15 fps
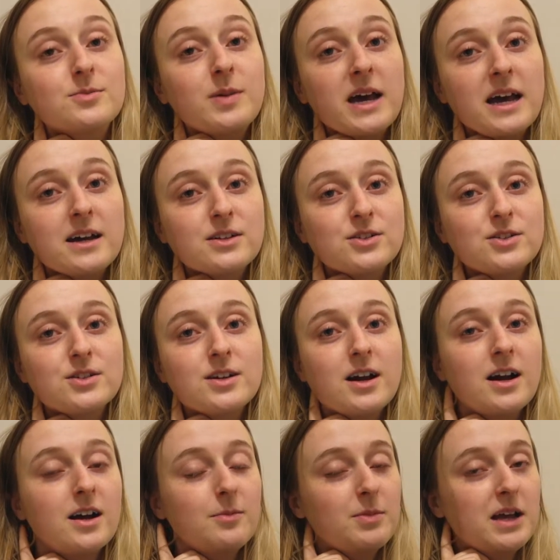patch
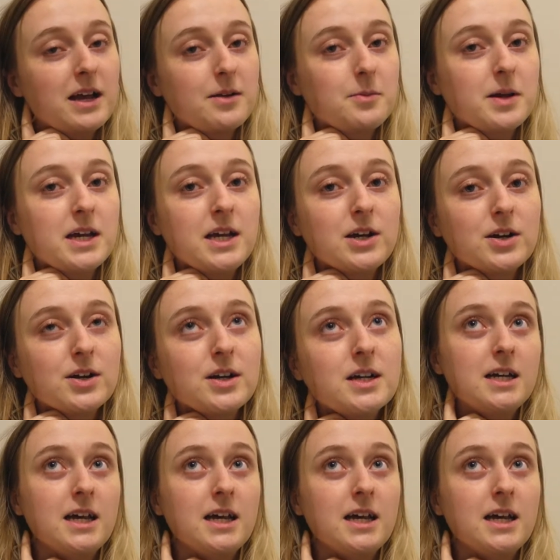behind my ear,